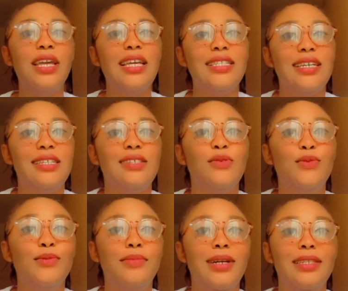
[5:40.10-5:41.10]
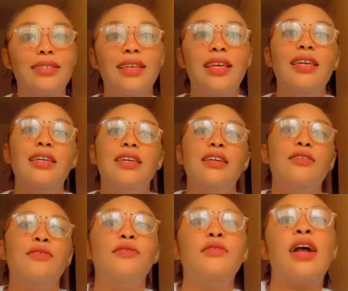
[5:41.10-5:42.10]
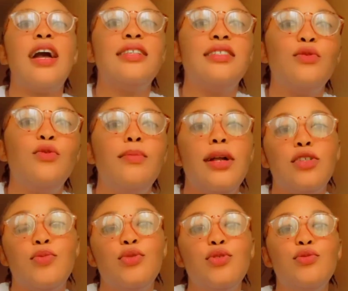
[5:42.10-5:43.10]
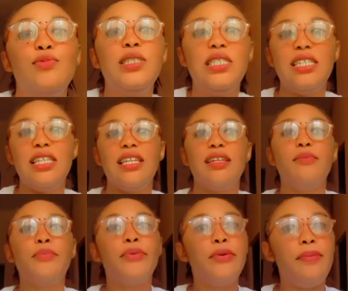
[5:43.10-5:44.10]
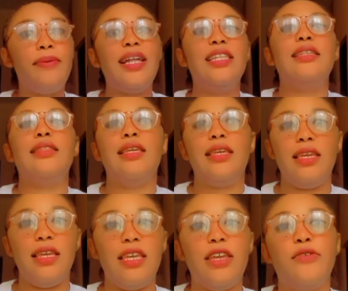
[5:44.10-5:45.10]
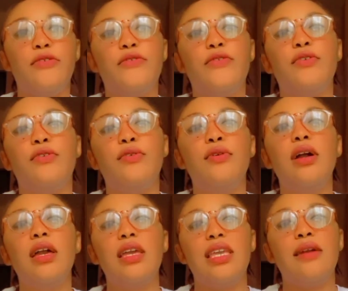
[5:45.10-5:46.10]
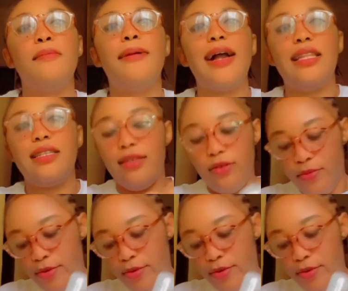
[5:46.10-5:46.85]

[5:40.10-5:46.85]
health as a woman. As a woman, you're supposed to be properly taking care of your body. Your